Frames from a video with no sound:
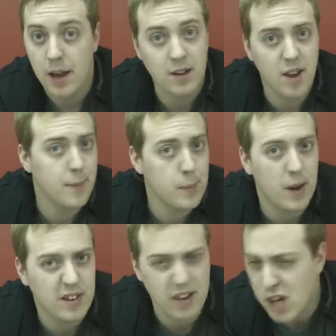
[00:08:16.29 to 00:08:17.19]
Like some people
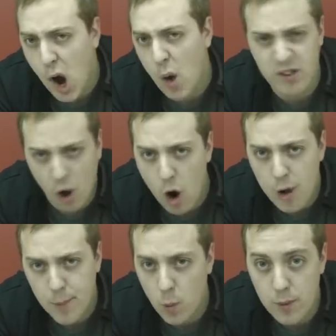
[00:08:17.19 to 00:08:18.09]
might say, no, his
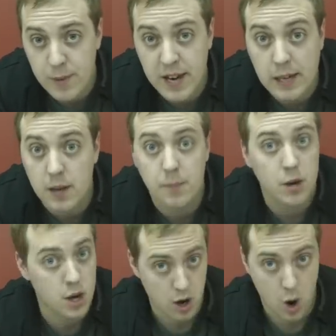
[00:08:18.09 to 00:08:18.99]
armor would protect
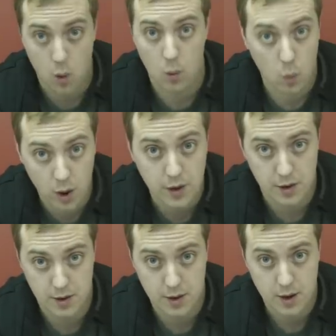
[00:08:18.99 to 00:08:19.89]
him. No, it
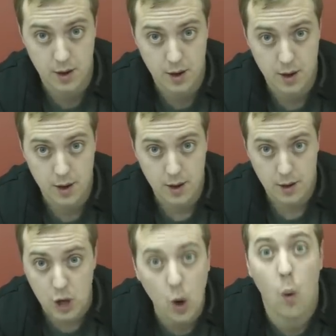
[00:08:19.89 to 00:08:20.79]
wouldn't.
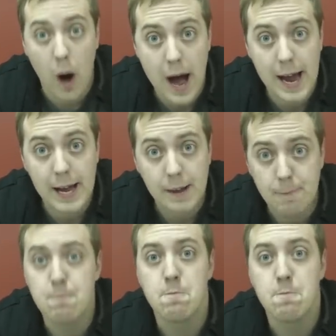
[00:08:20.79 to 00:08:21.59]
You know why?